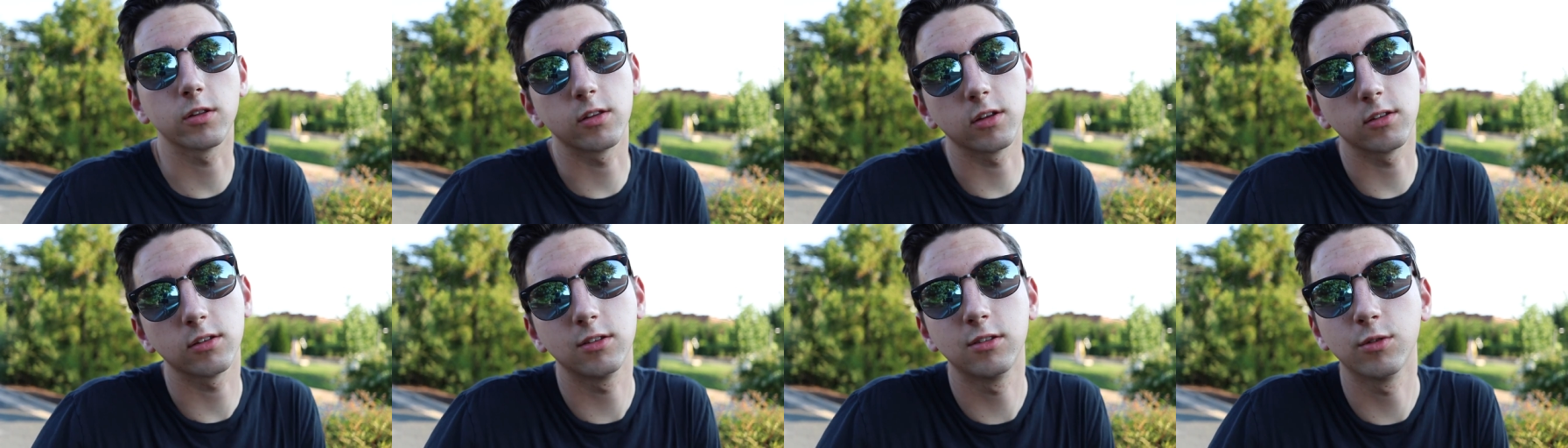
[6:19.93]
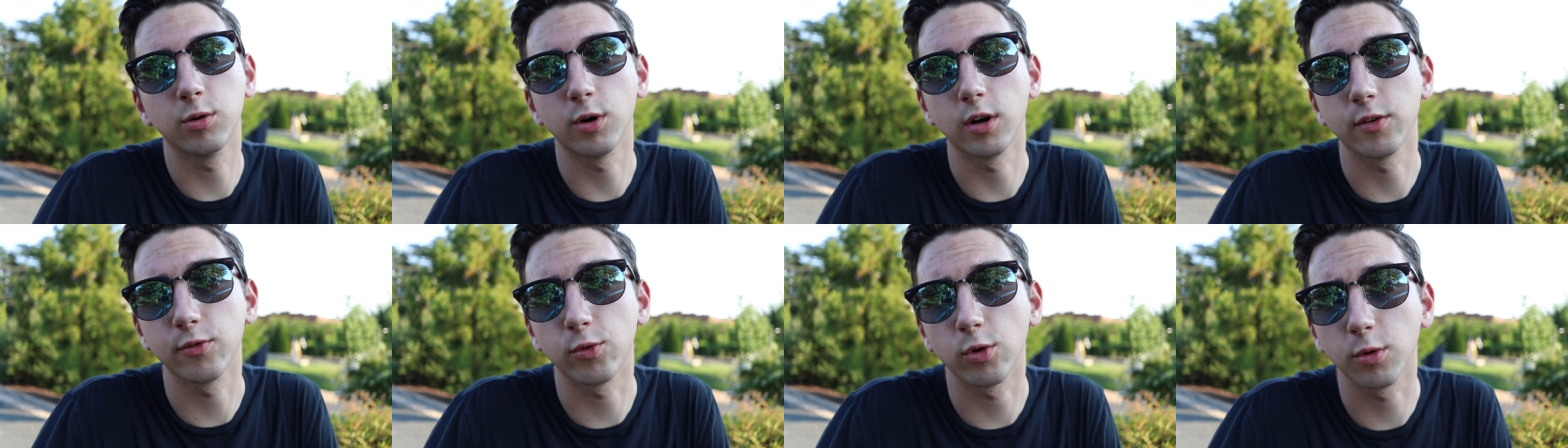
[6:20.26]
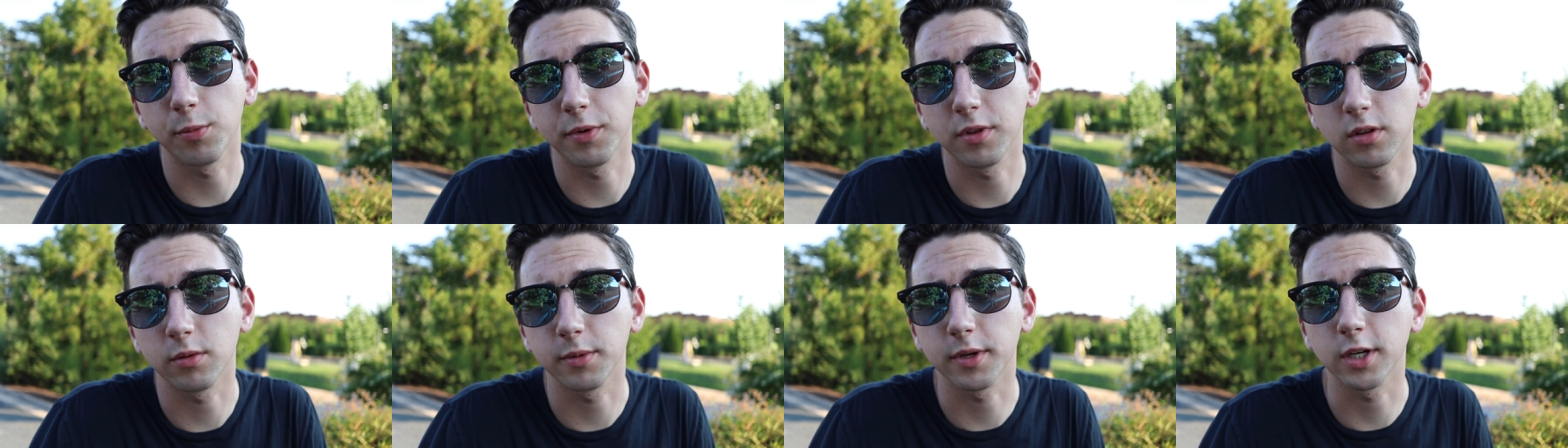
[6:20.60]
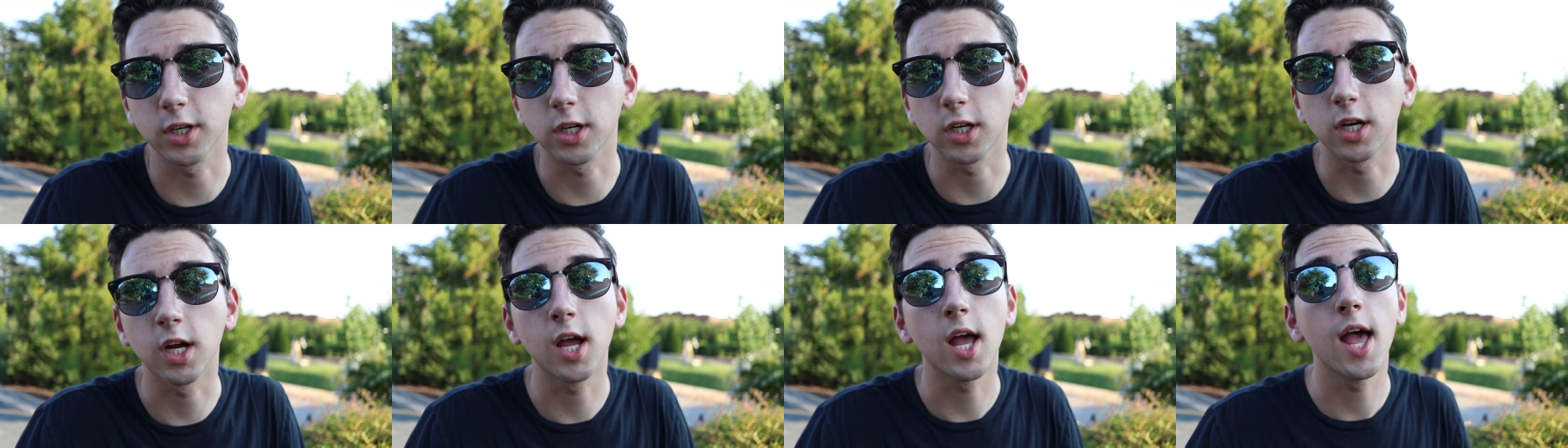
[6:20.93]
this 24
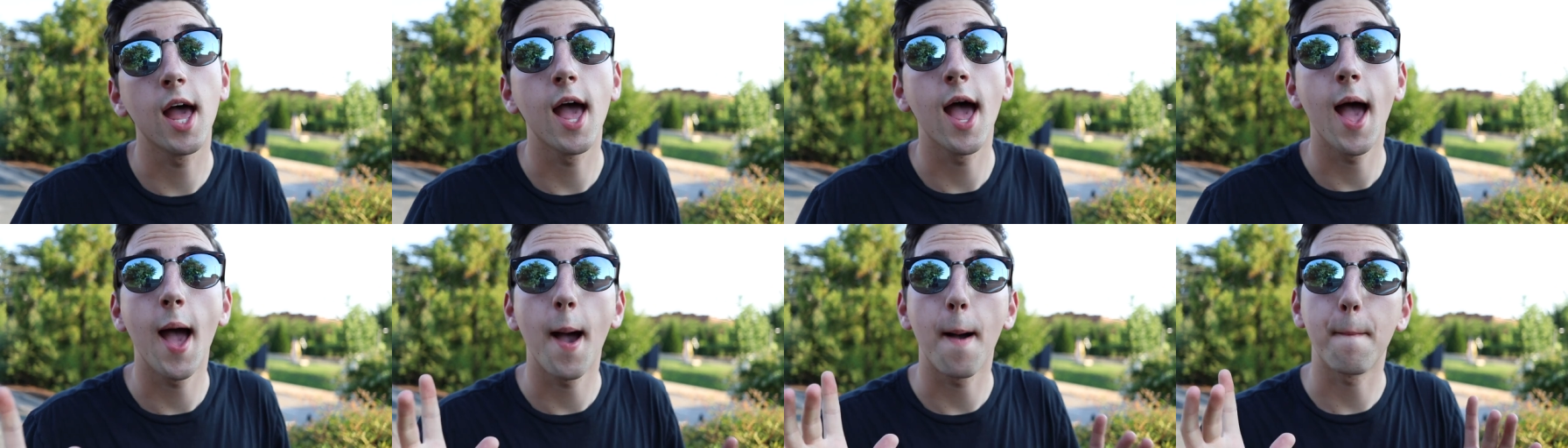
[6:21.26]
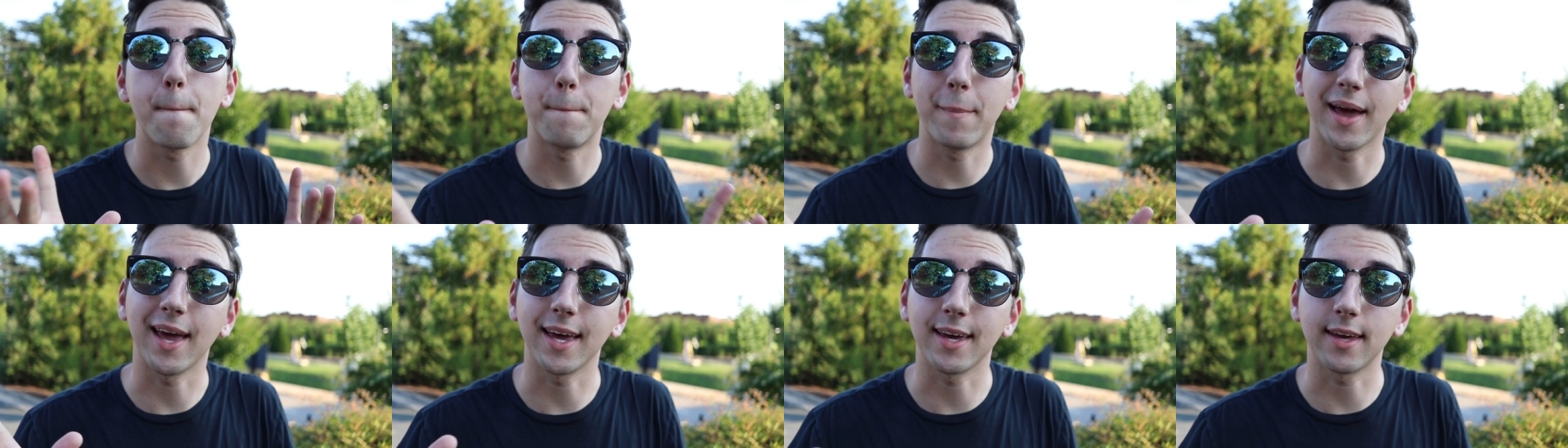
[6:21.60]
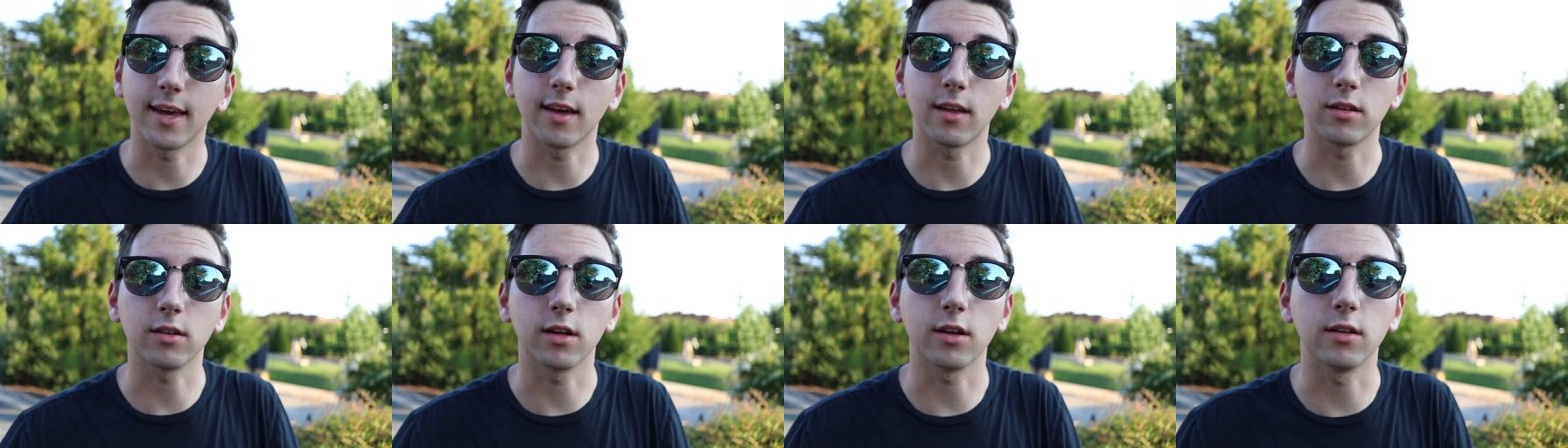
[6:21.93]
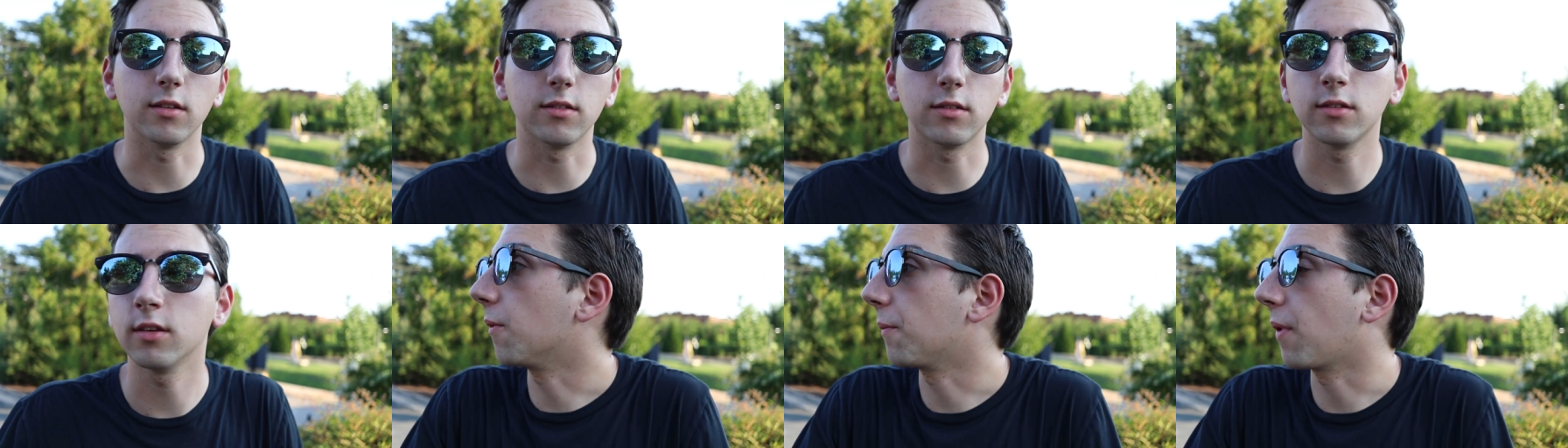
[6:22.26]
millimeter pancake lens.